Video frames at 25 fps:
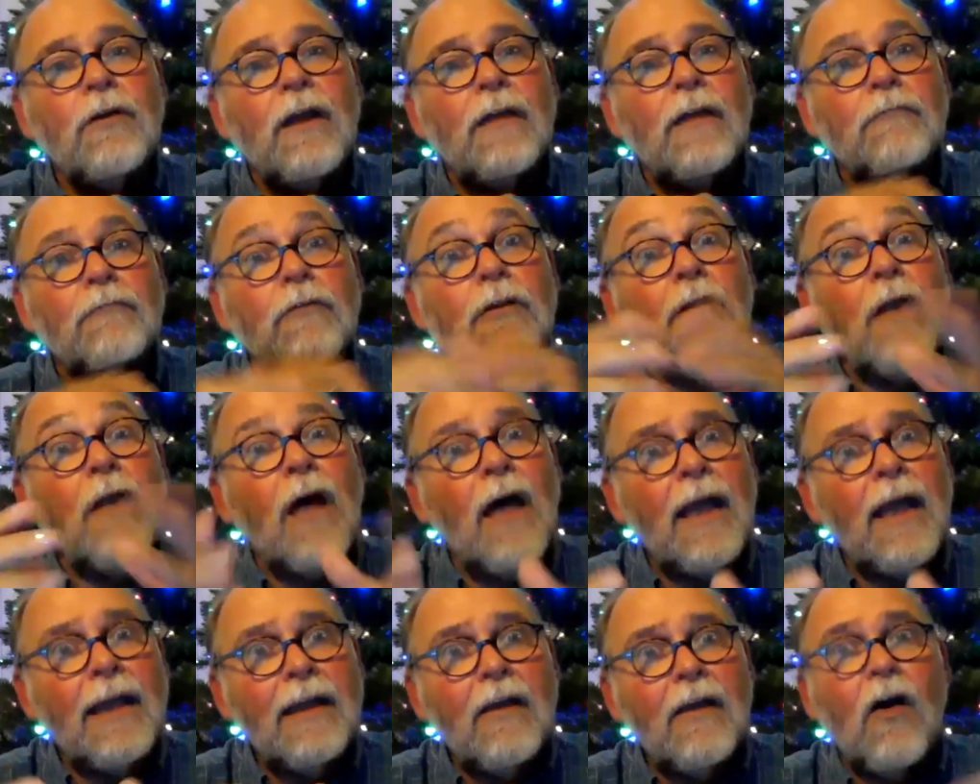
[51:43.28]
and
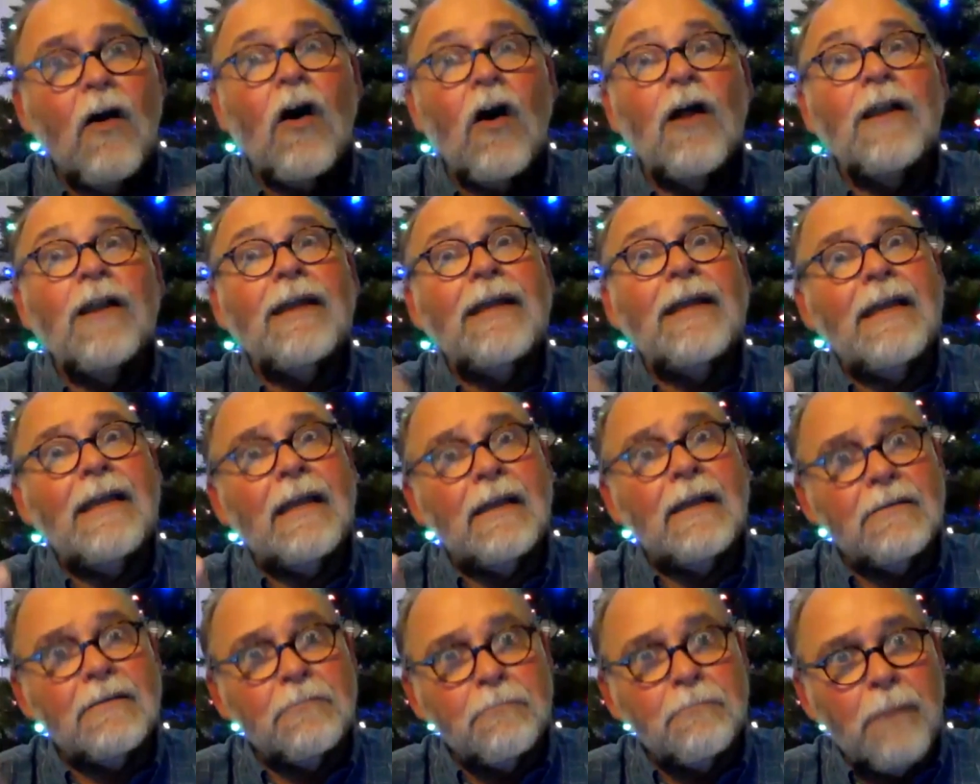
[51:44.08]
relying on
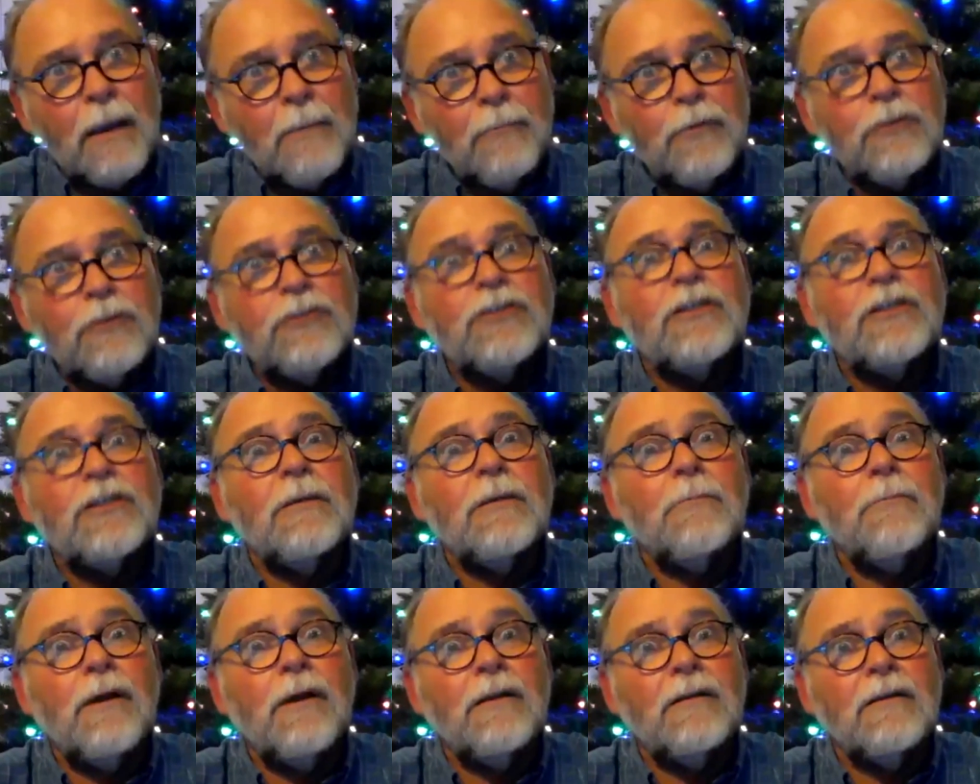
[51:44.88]
it by pushing a
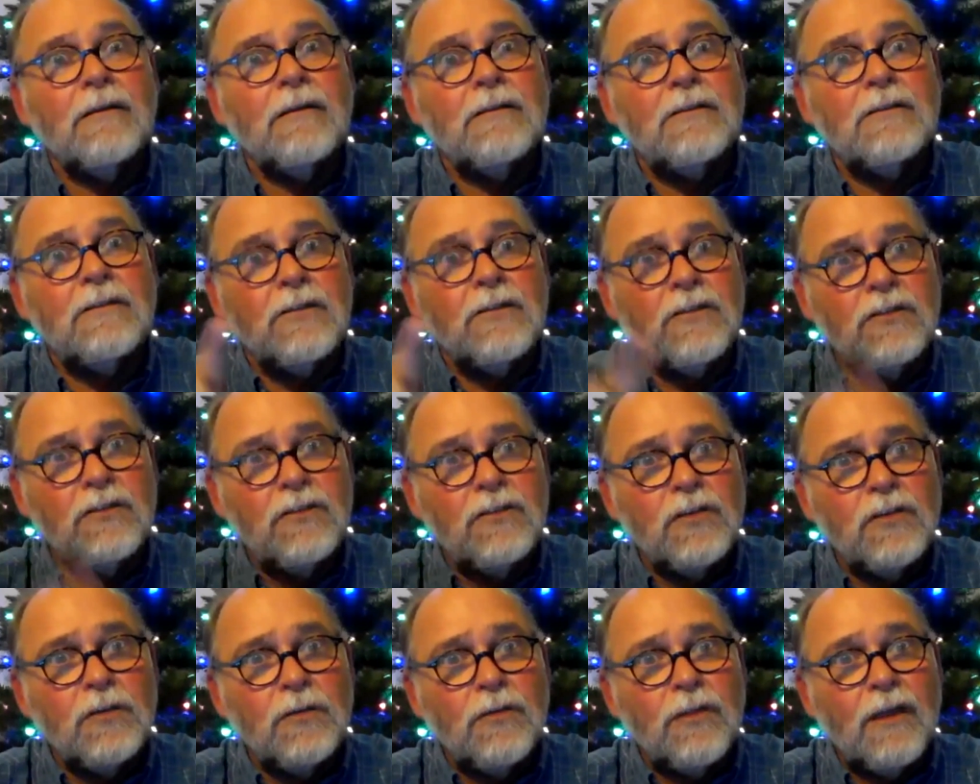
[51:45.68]
button to
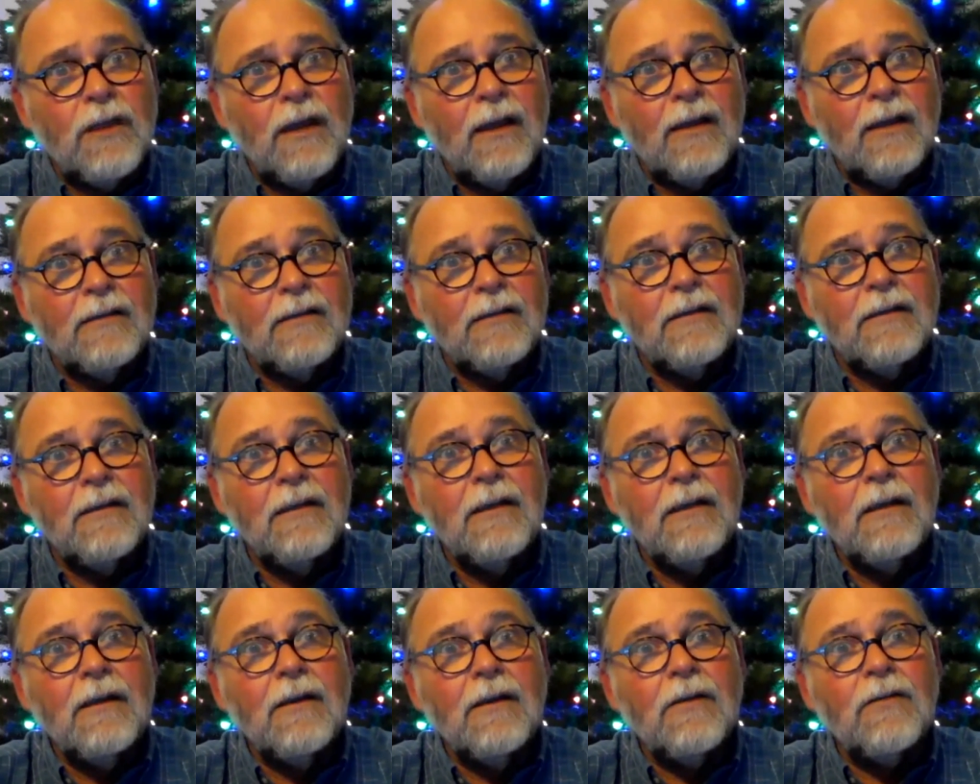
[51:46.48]
do that.
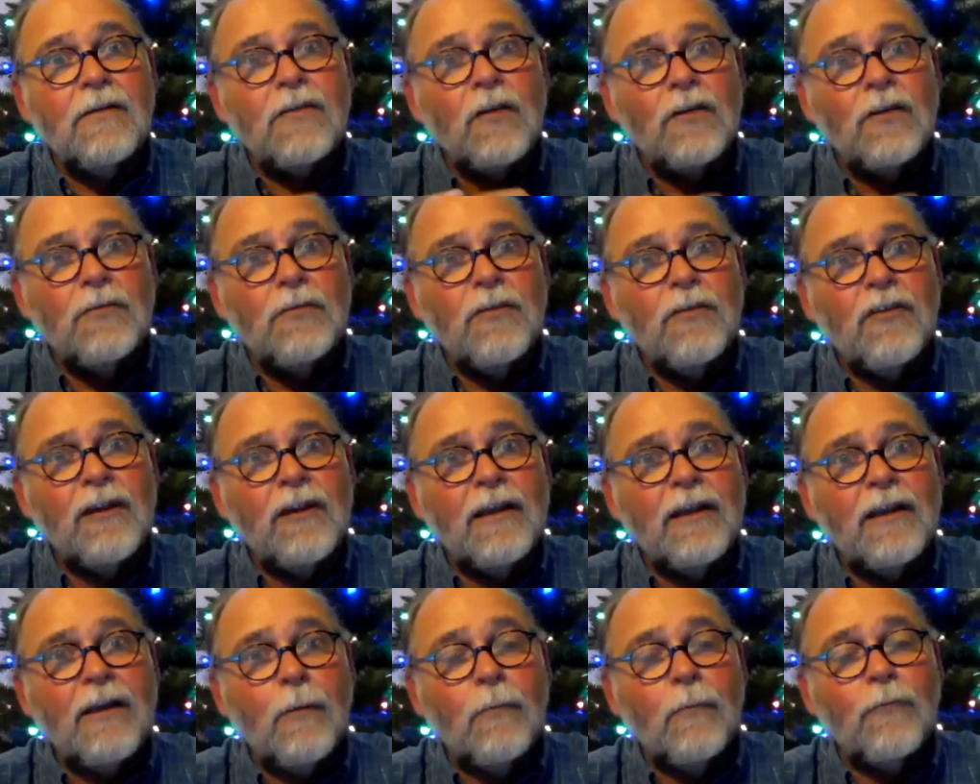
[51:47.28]
So it's
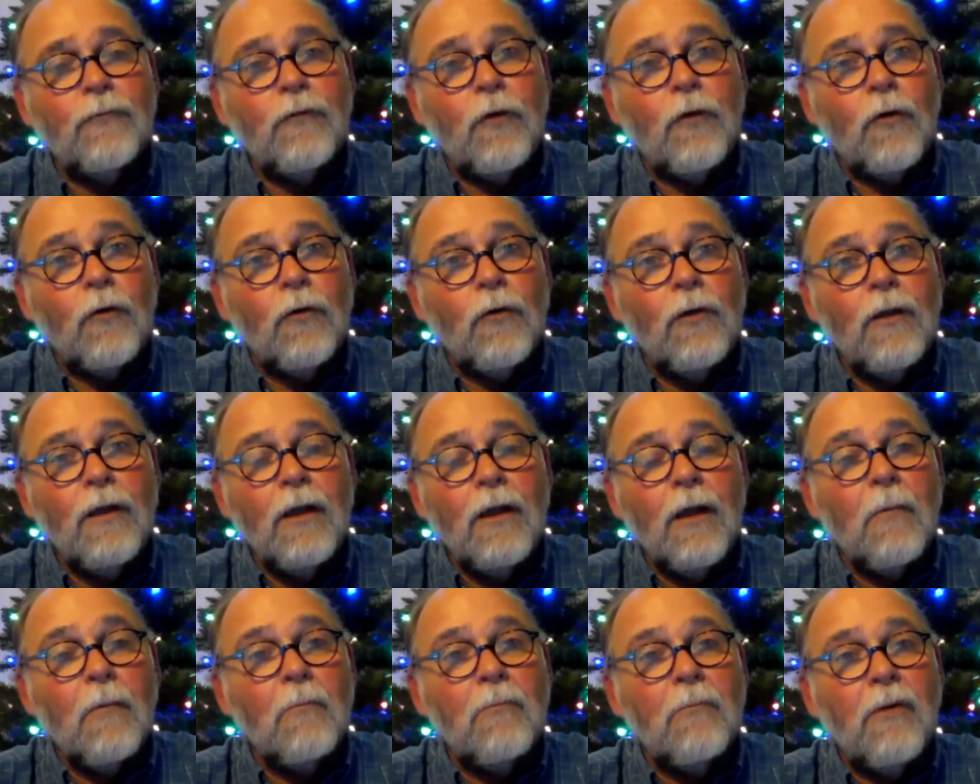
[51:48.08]
very helpful.
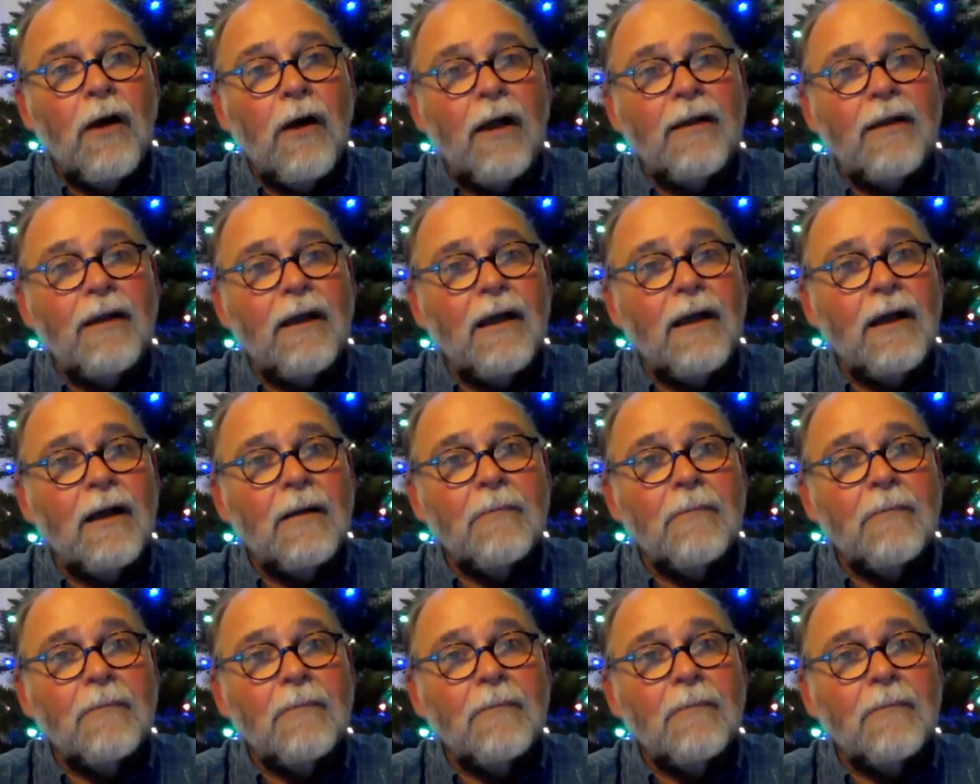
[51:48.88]
But